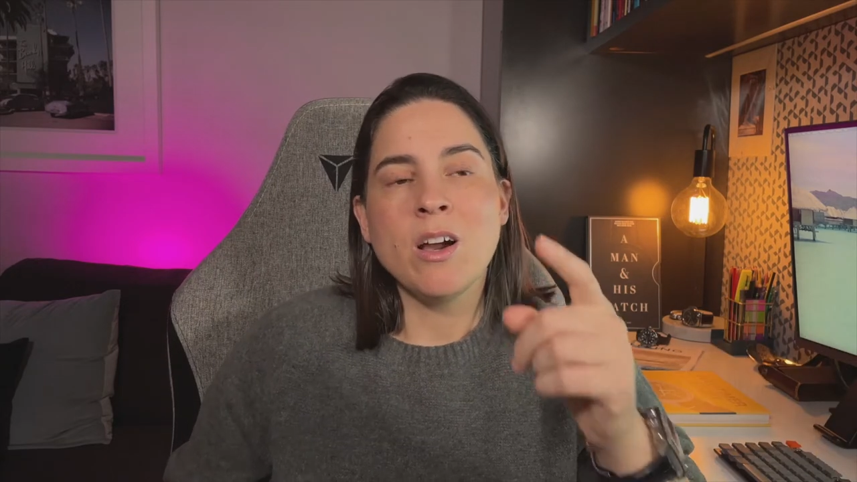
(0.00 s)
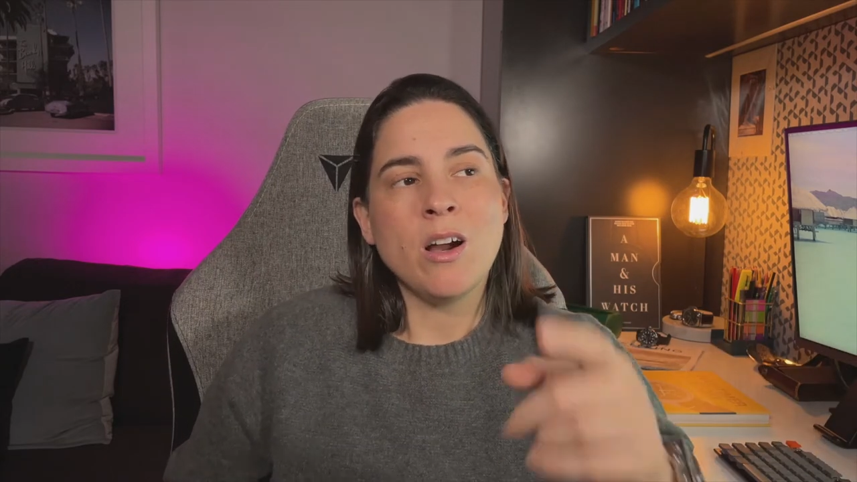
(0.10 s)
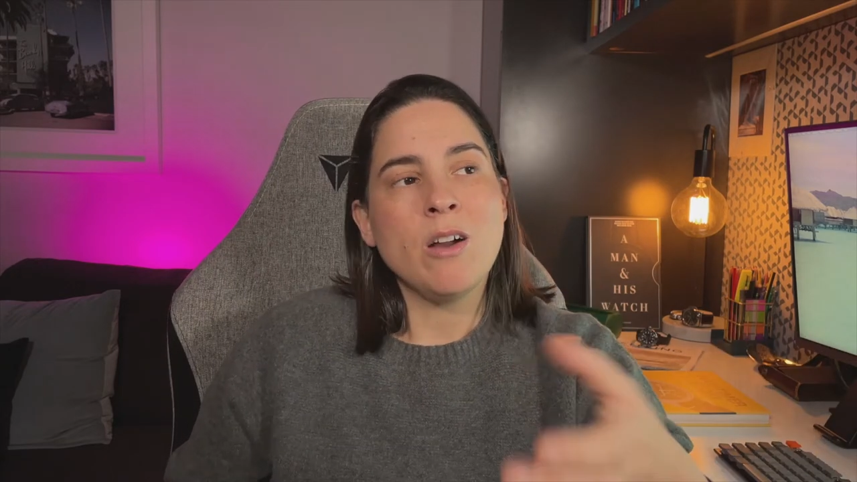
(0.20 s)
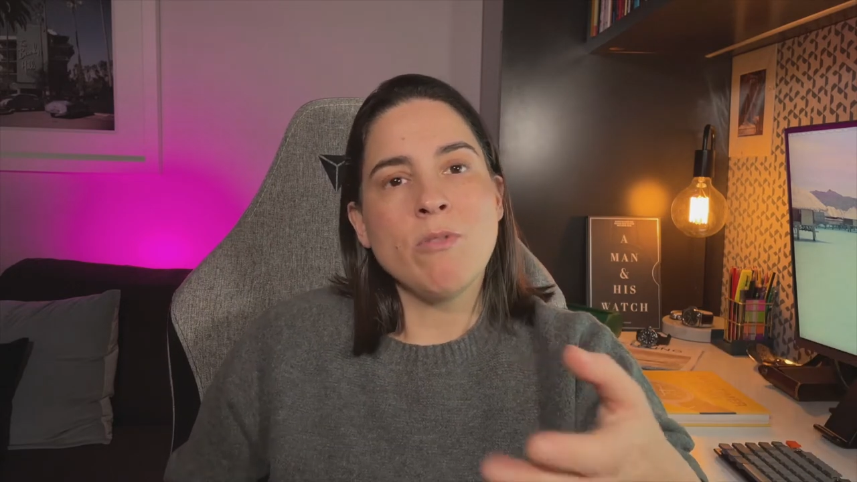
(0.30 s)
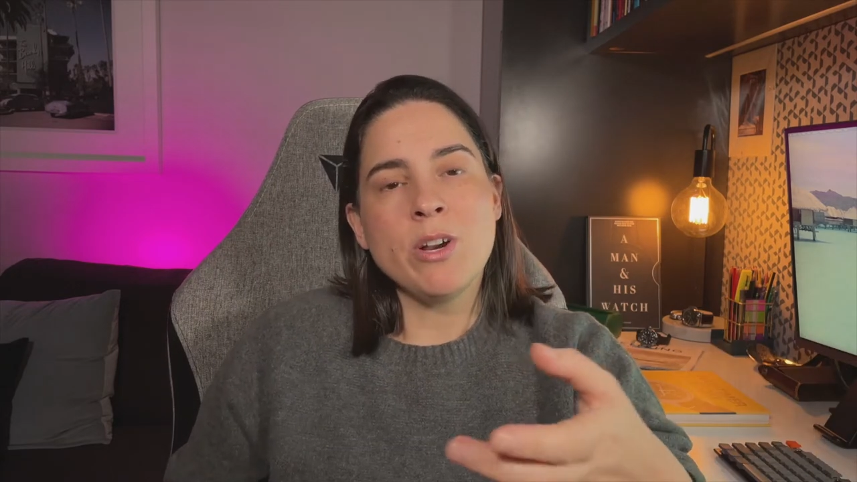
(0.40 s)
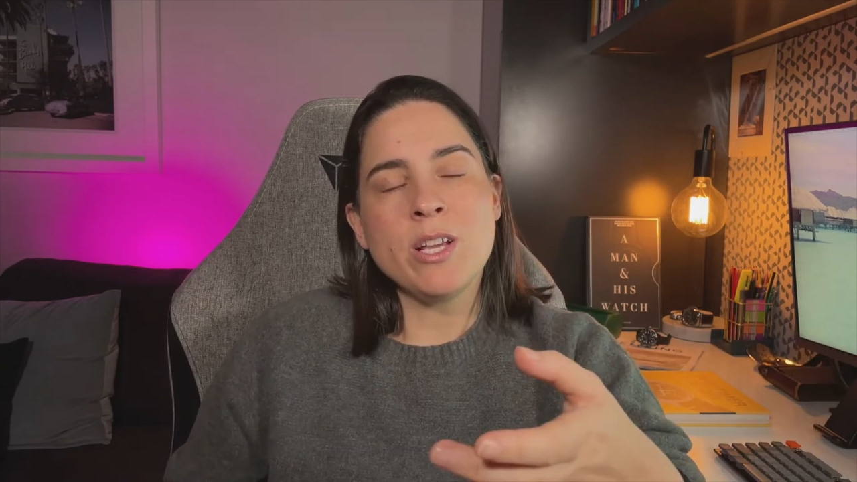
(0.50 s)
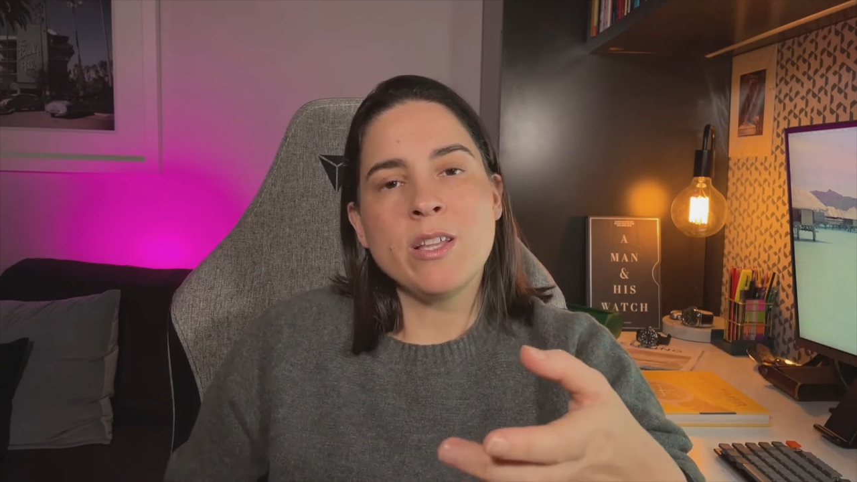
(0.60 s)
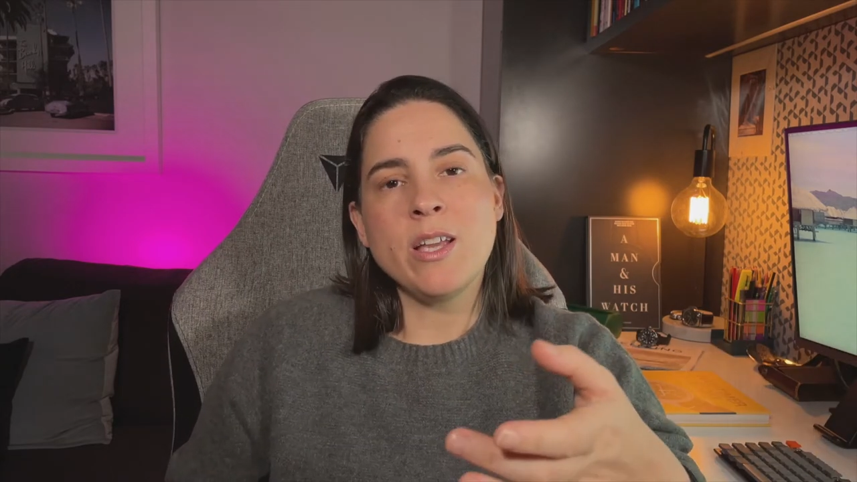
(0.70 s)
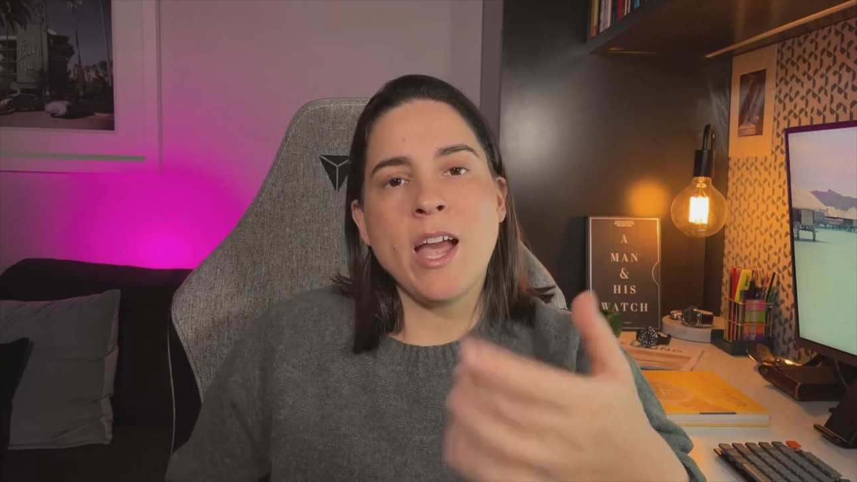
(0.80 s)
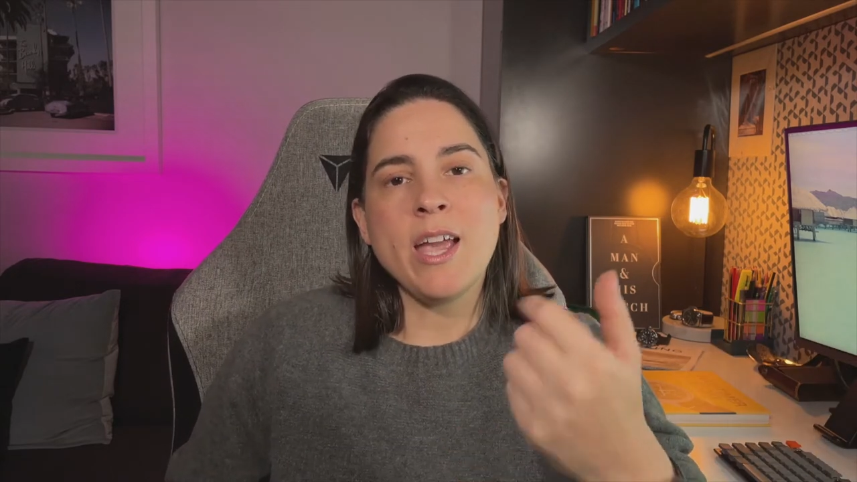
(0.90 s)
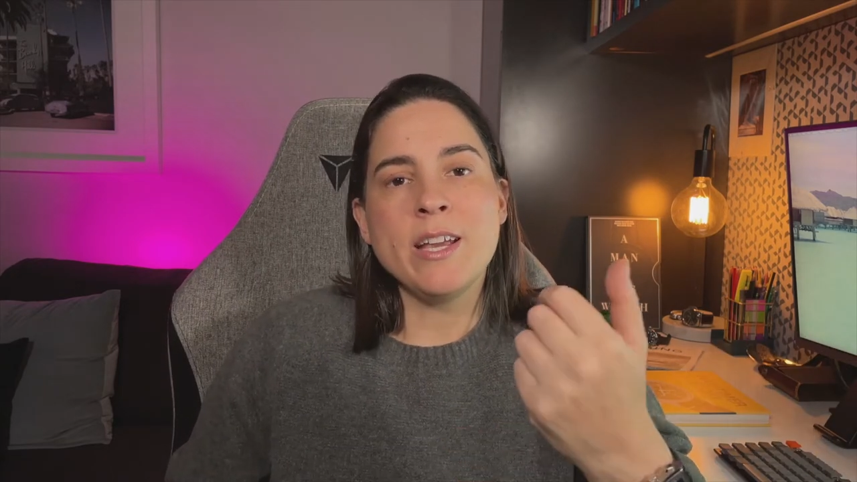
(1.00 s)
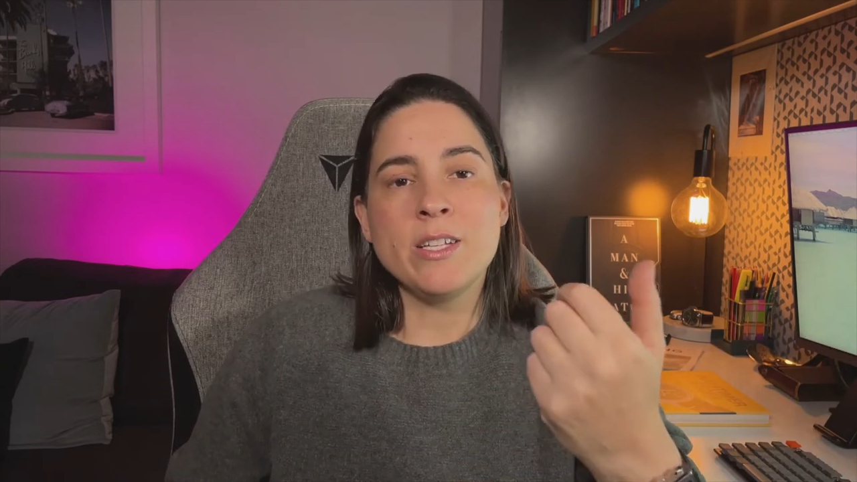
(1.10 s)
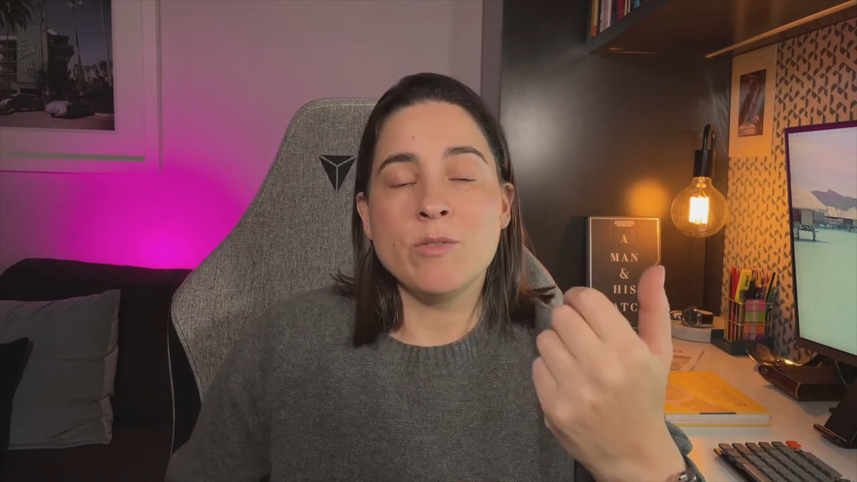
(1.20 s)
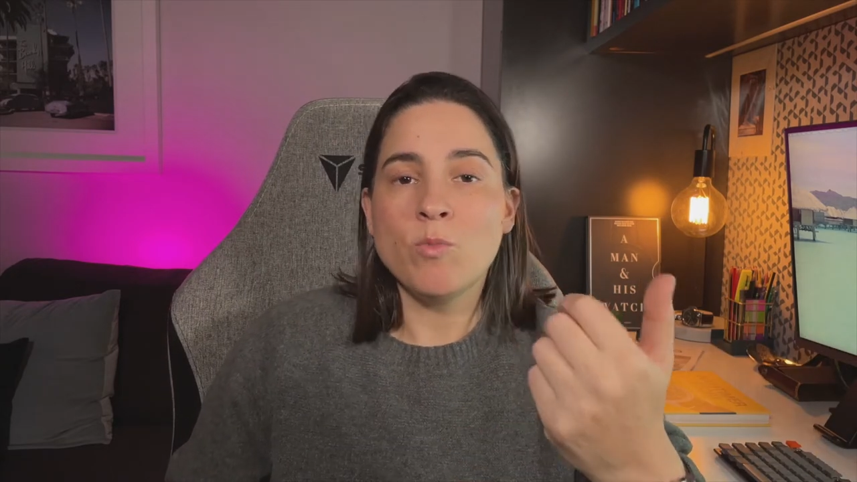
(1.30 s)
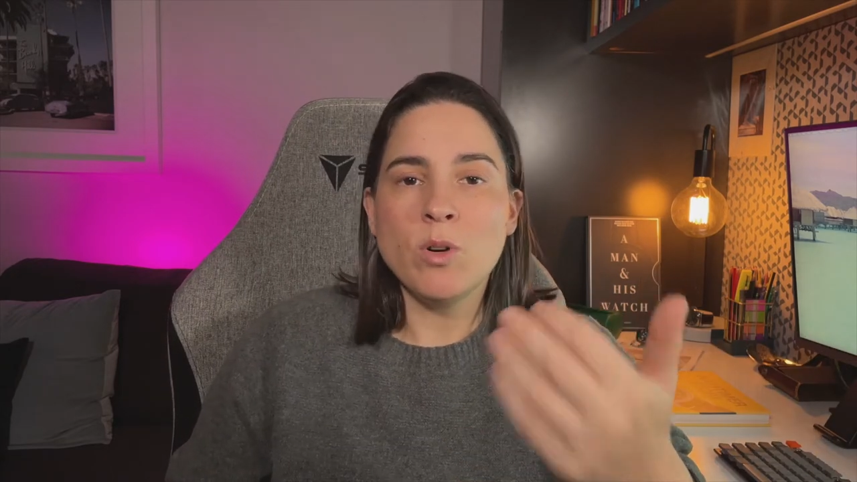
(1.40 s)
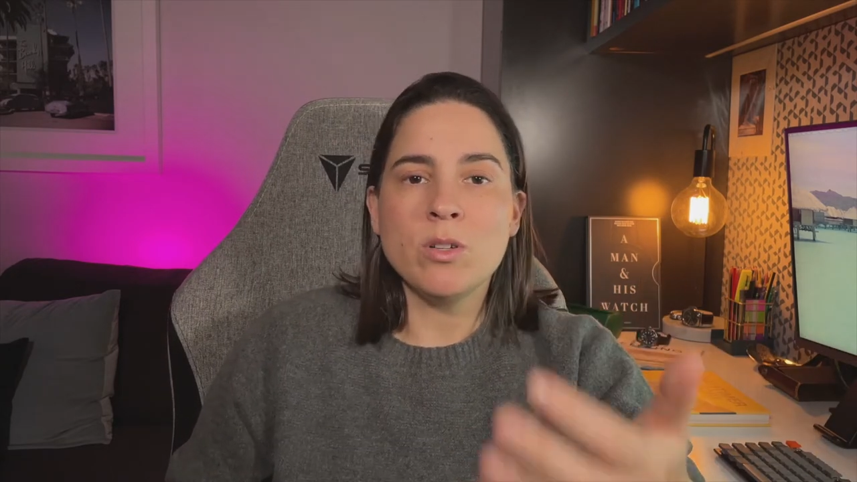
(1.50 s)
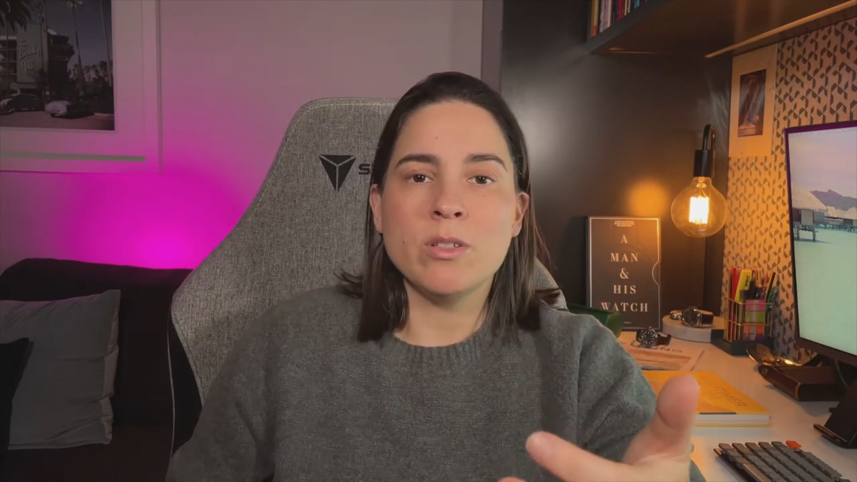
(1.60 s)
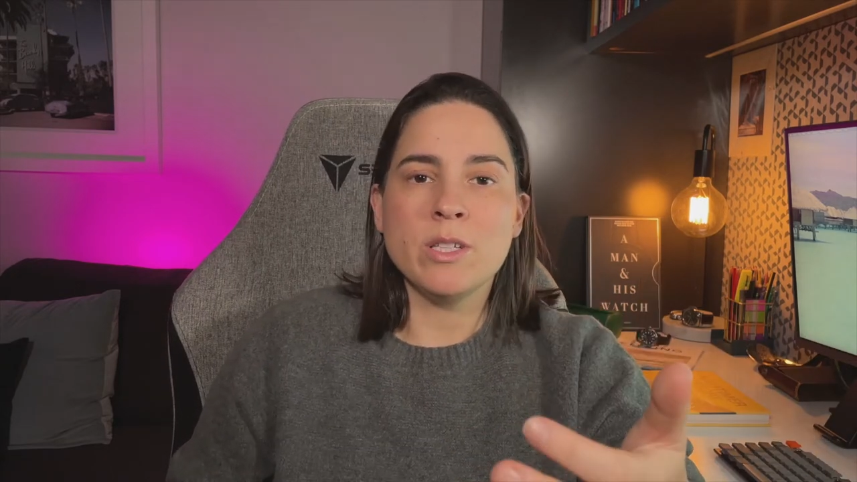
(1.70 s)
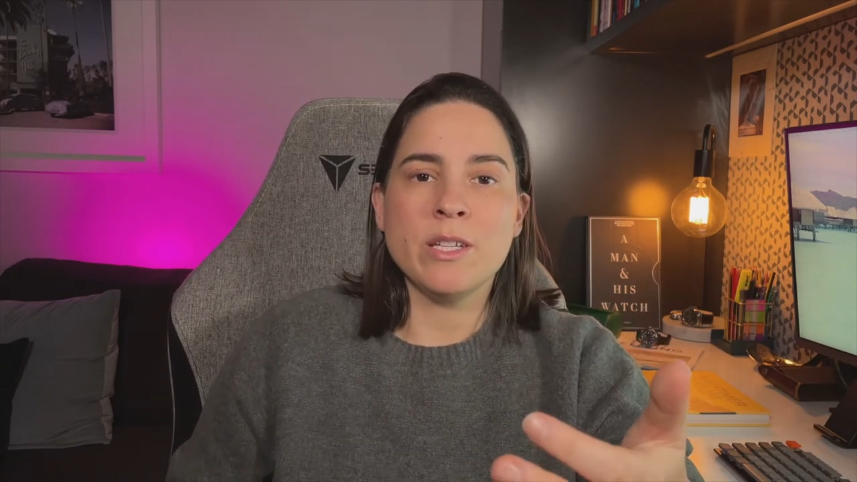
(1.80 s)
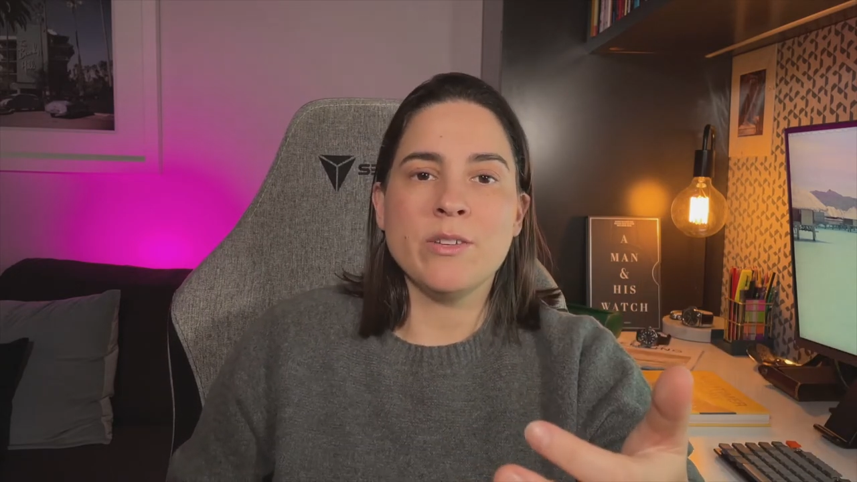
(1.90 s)
Ironically, Haig didn't want
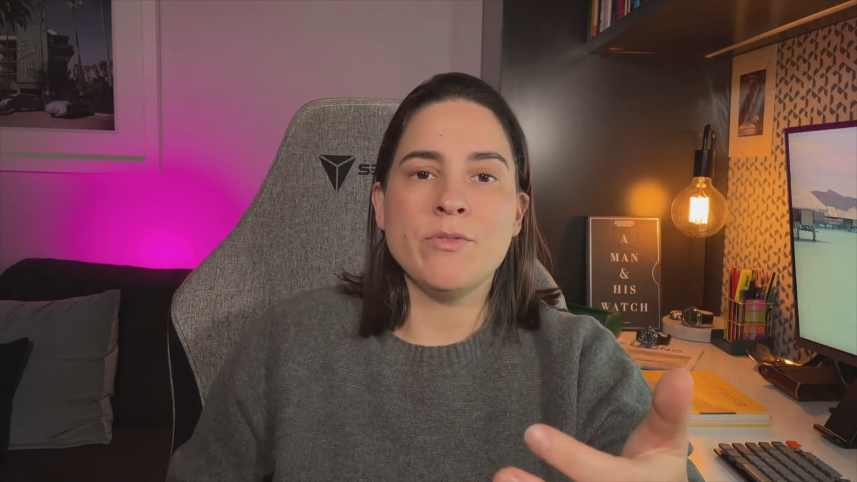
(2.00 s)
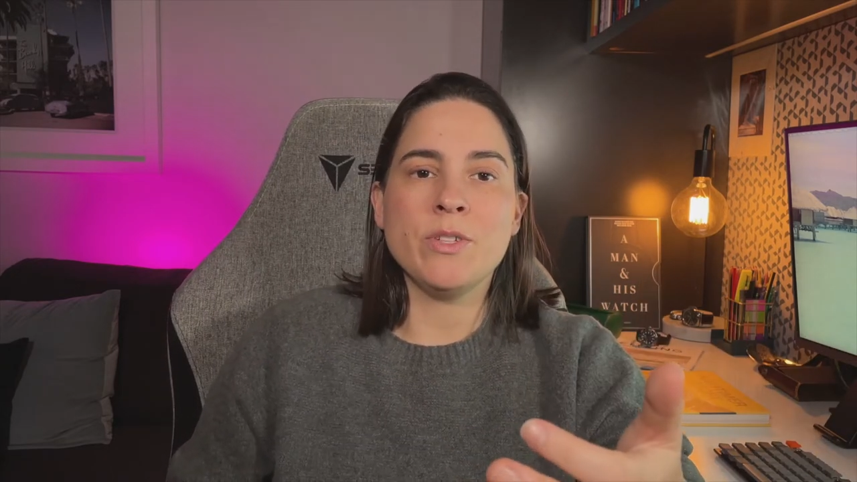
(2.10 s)
the gift.